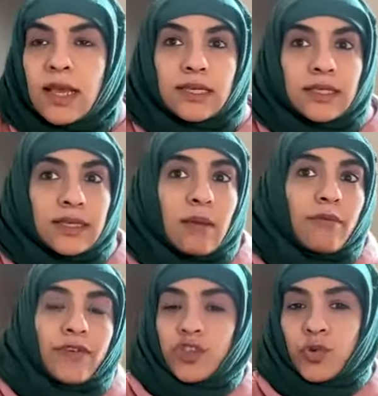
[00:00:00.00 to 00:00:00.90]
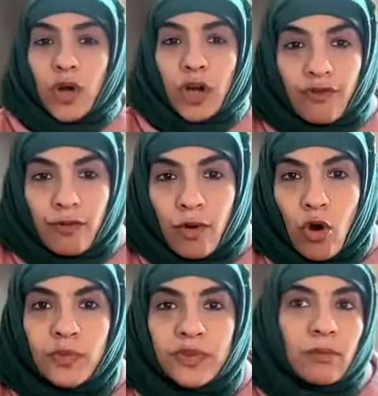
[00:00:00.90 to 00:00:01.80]
Some of us work from
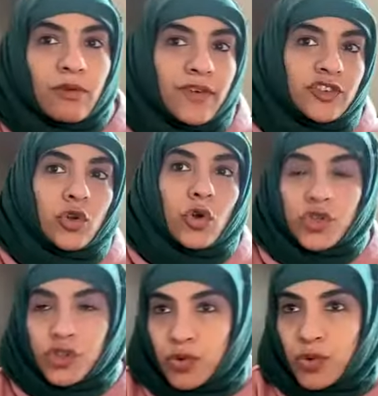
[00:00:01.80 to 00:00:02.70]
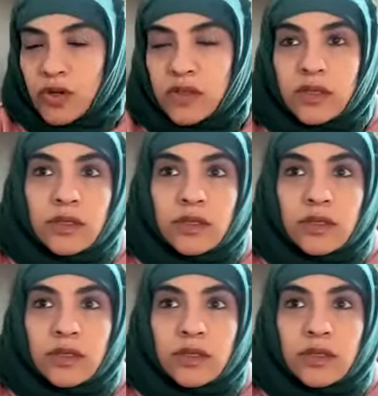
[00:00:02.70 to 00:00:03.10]
home, some of us go to work,